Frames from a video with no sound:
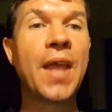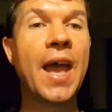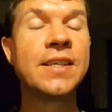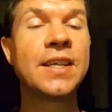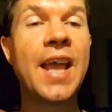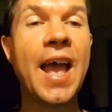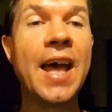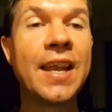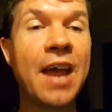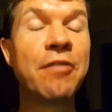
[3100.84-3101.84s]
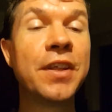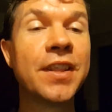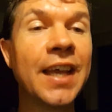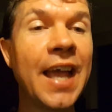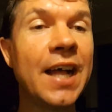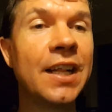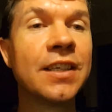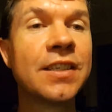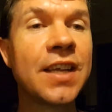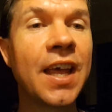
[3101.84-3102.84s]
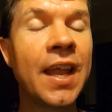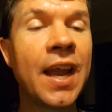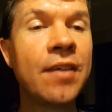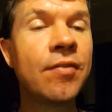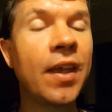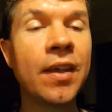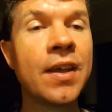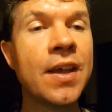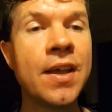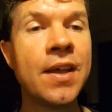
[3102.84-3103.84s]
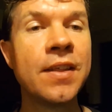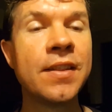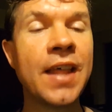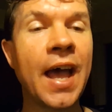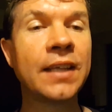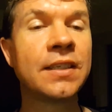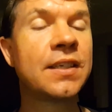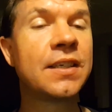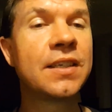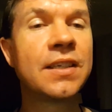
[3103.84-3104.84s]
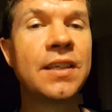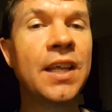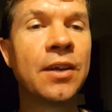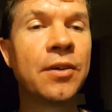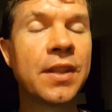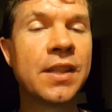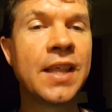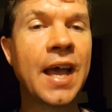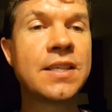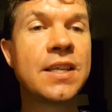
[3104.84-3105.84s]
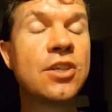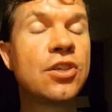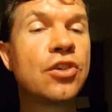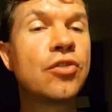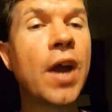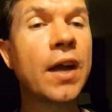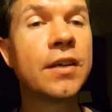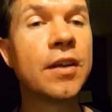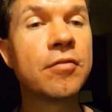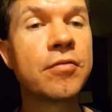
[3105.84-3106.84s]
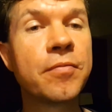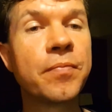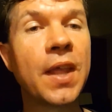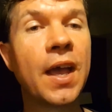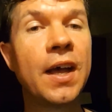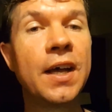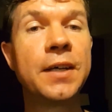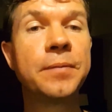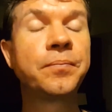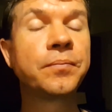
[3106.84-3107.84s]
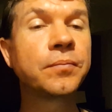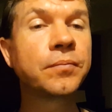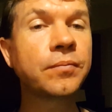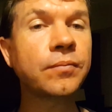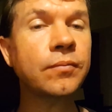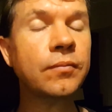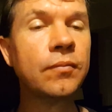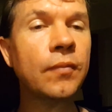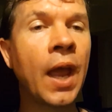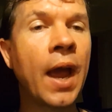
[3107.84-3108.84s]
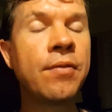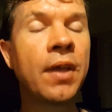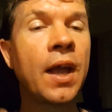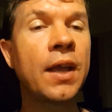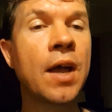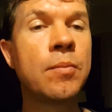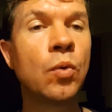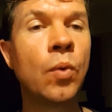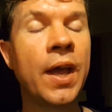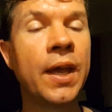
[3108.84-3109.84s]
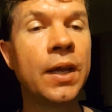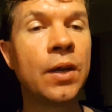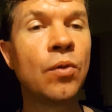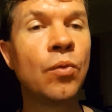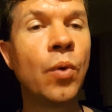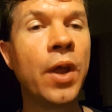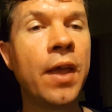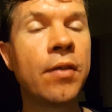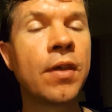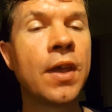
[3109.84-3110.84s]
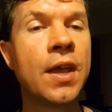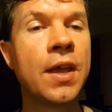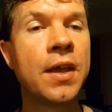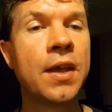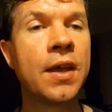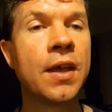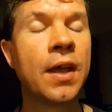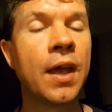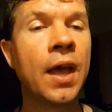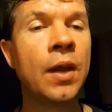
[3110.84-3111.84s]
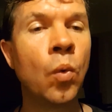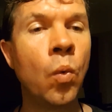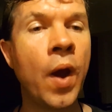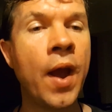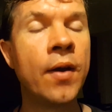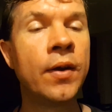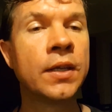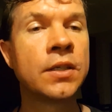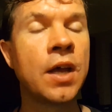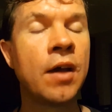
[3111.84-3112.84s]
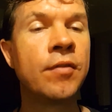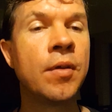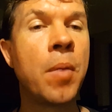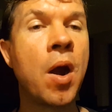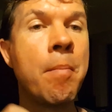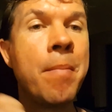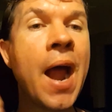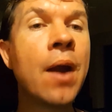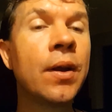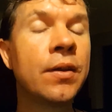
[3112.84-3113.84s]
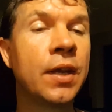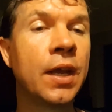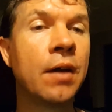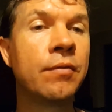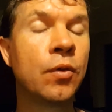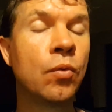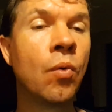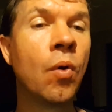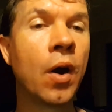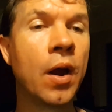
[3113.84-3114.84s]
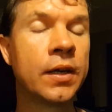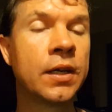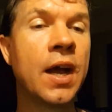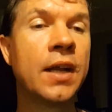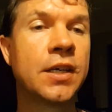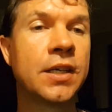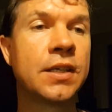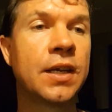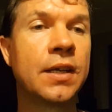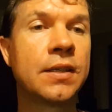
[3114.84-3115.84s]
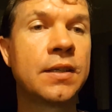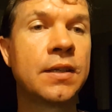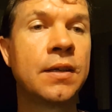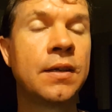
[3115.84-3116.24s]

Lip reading: as he had everything else. And I think that's instructive. I think I come away with an awareness of the barbarity of the war on consciousness